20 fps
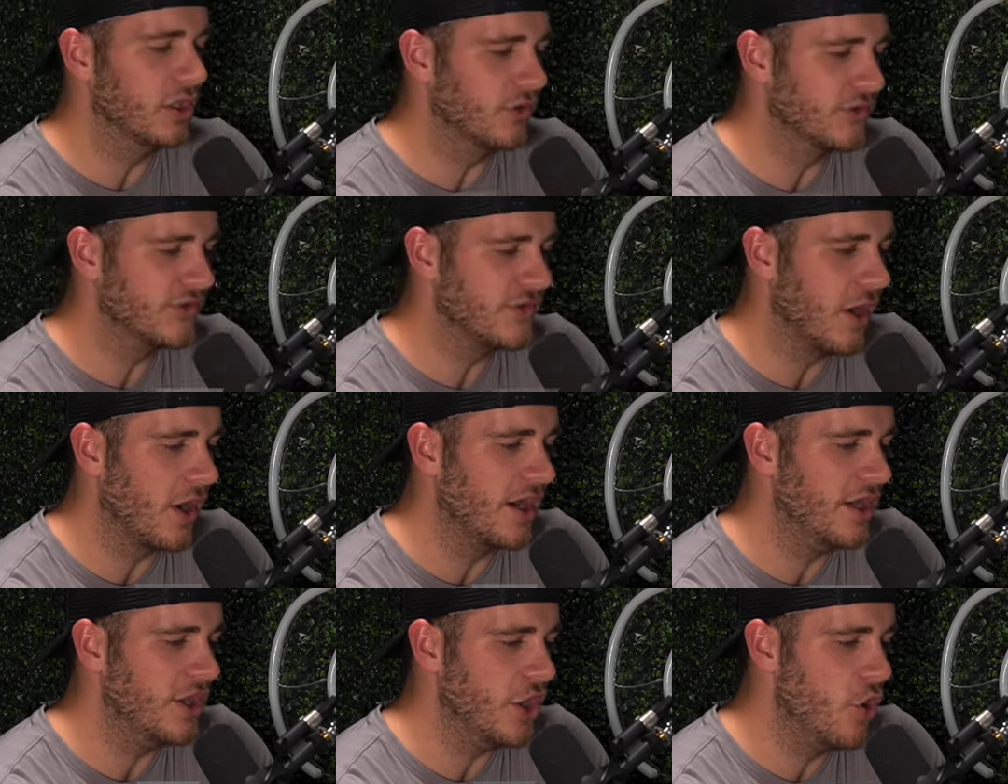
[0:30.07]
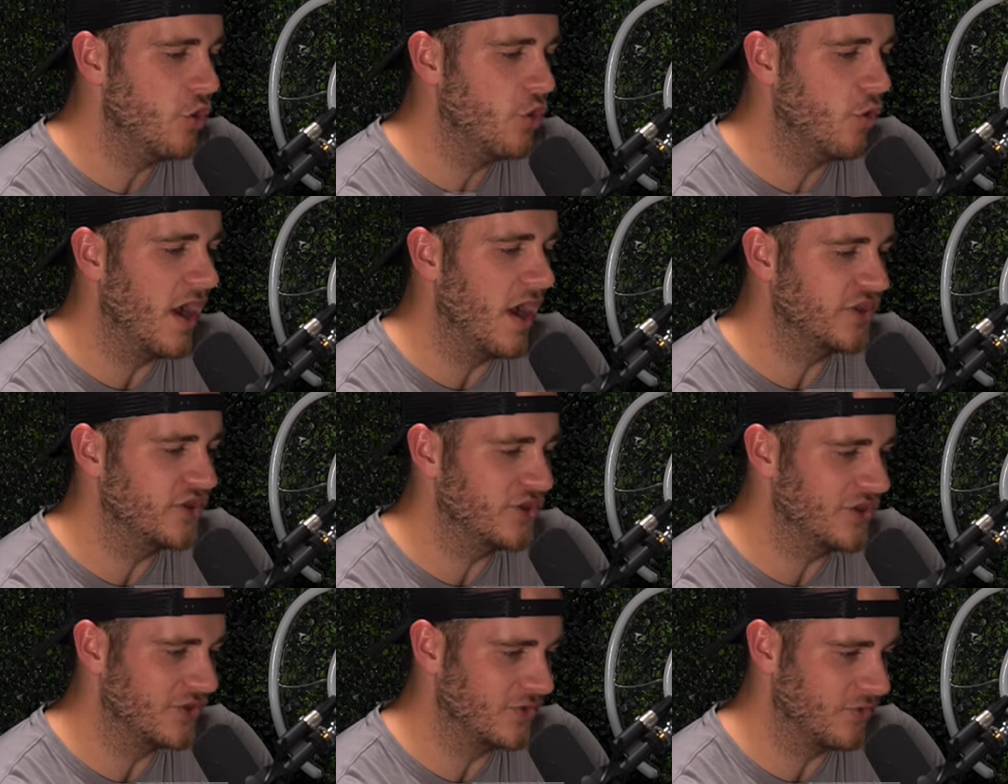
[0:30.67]
know, sorry, no
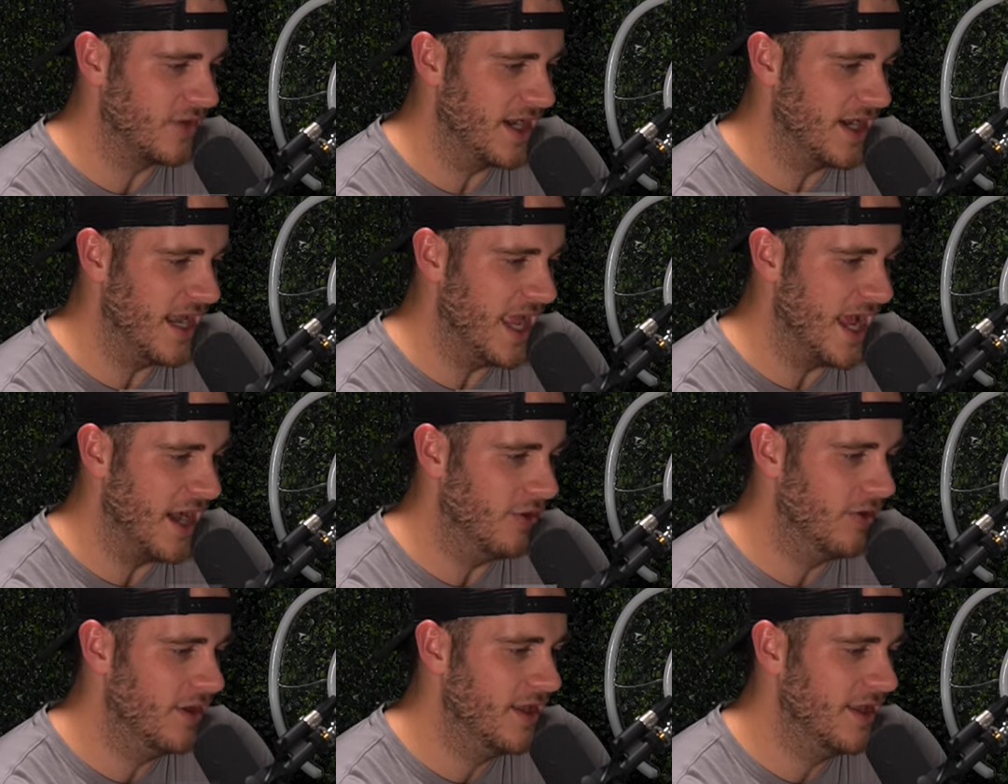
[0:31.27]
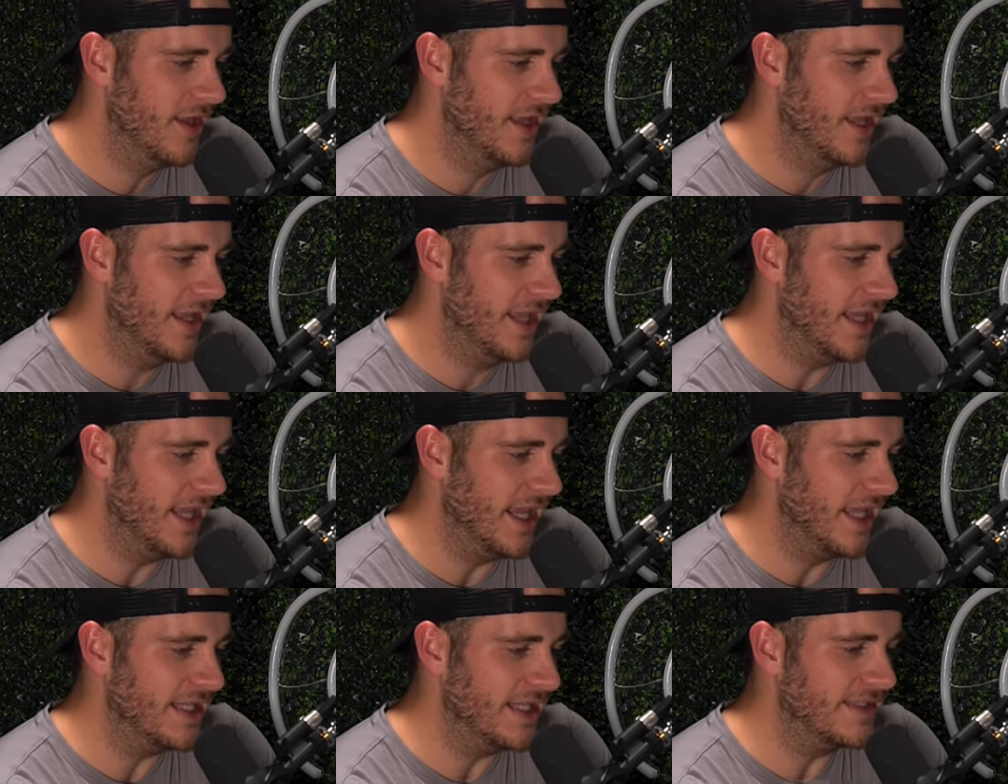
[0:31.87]
questions right now."
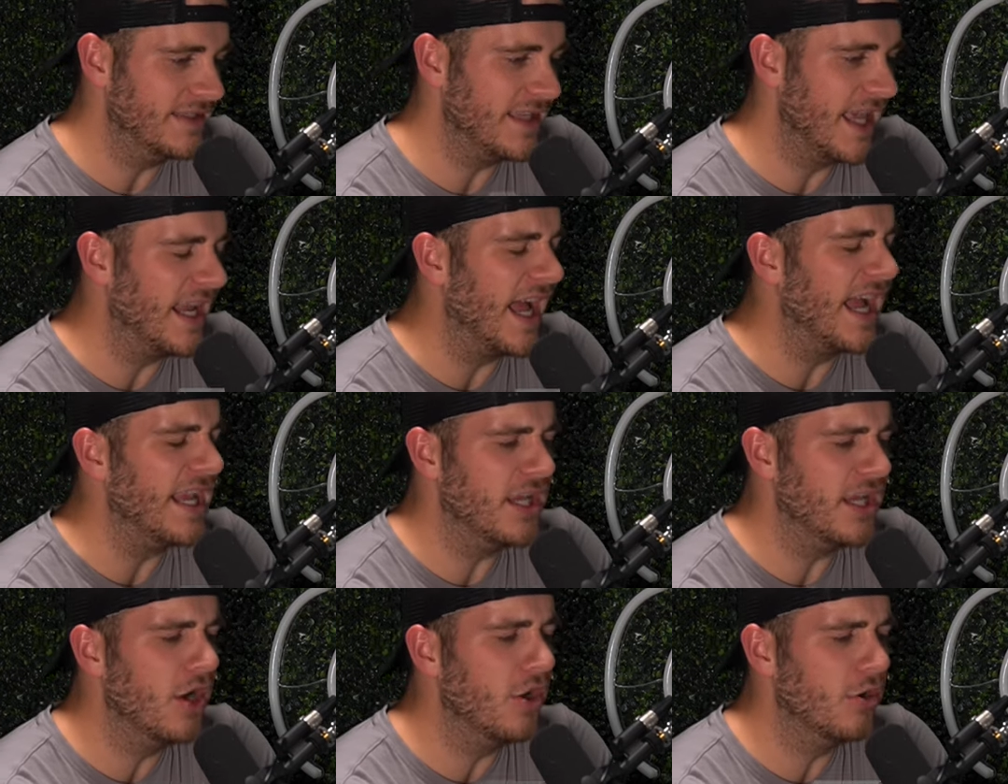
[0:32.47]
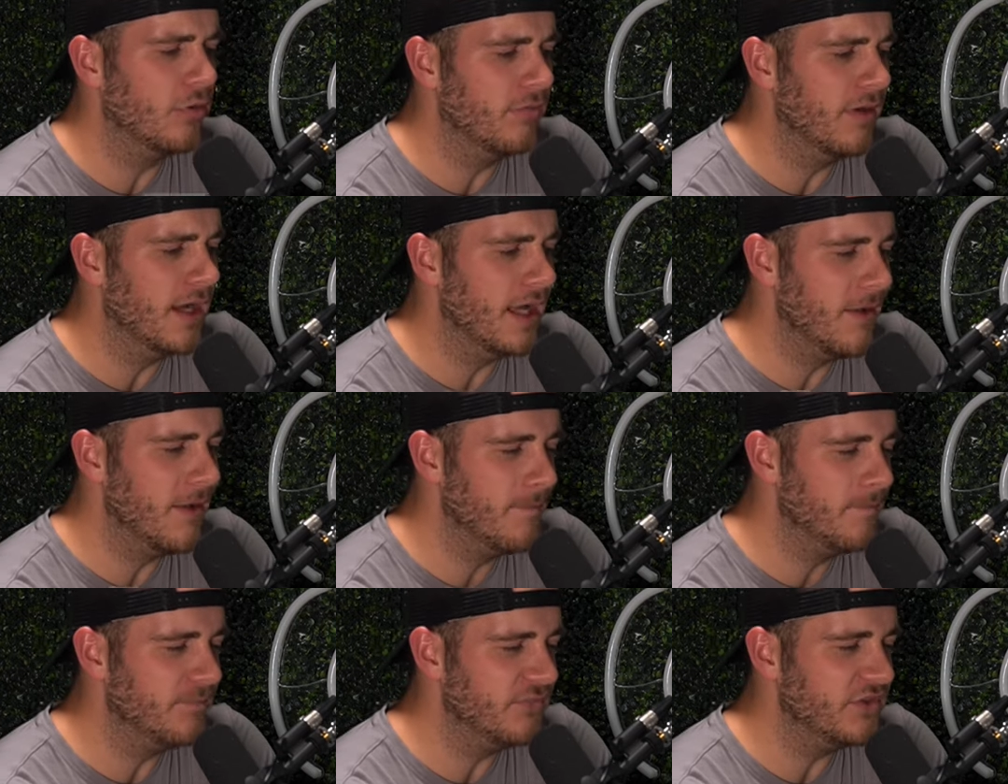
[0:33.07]
And he said, "I know, but
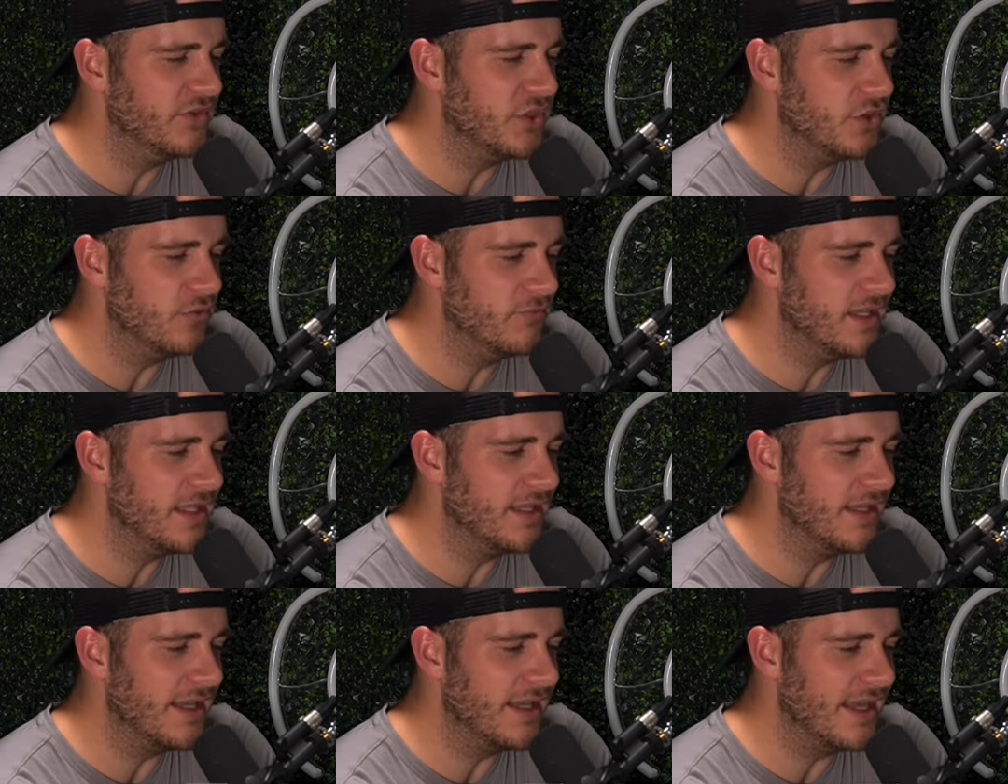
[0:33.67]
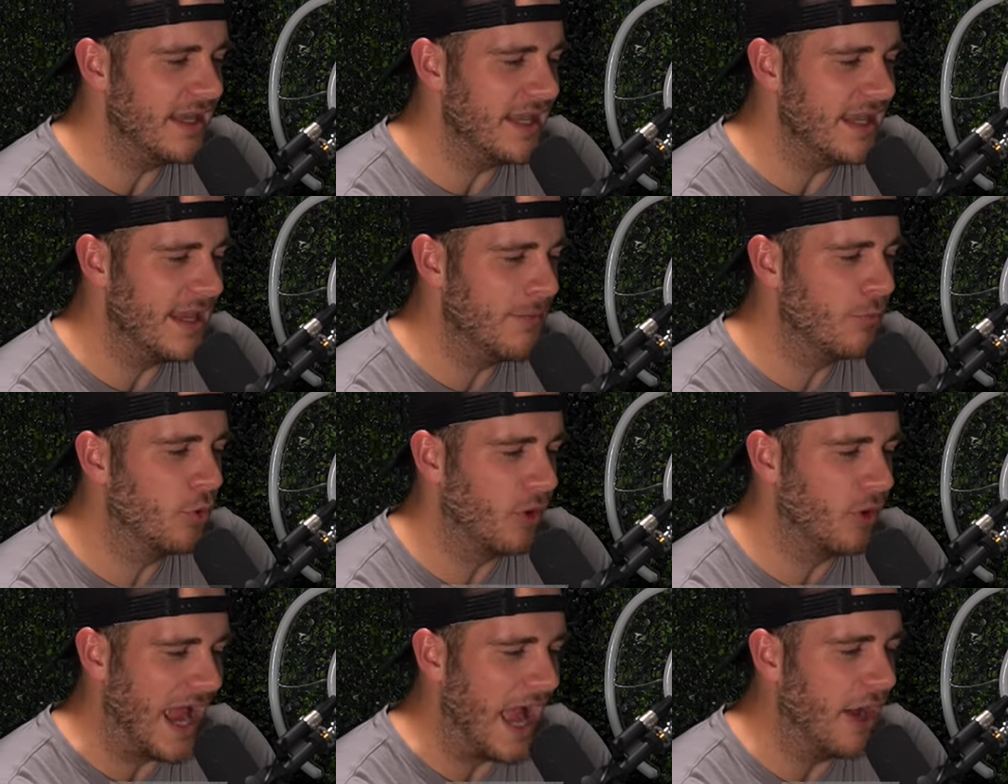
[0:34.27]
do you mean
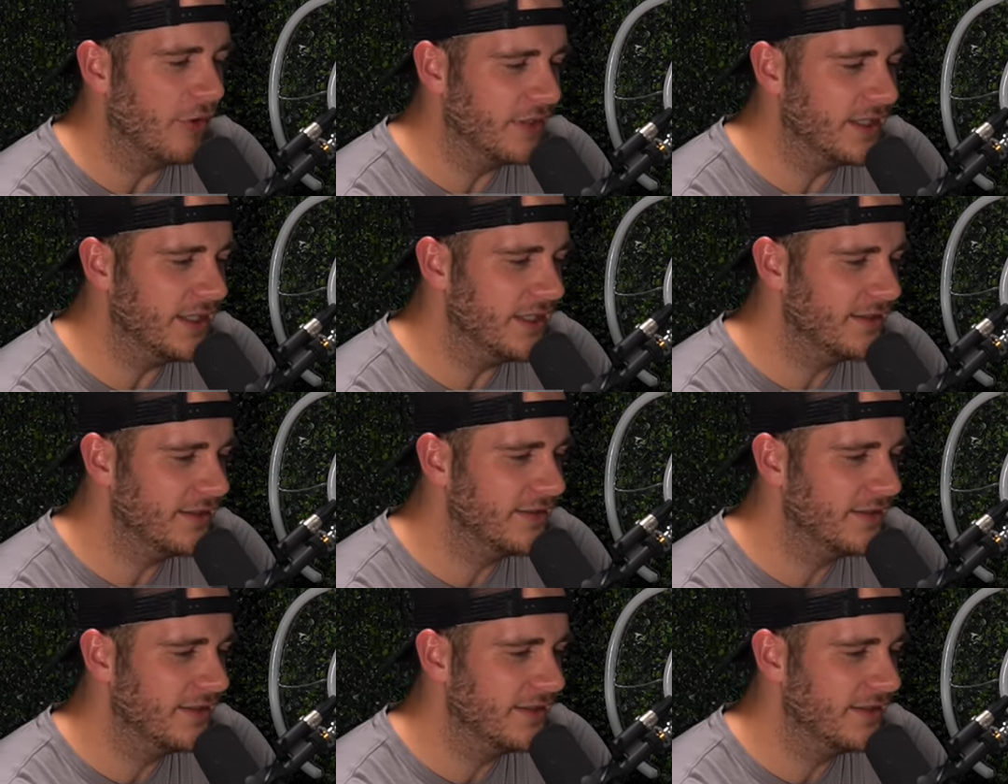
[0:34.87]
immorality?"